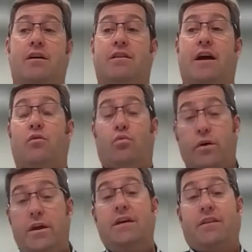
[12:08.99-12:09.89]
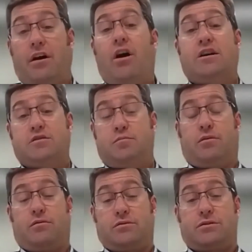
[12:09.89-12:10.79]
that we in the
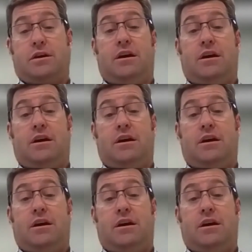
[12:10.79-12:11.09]
hospitals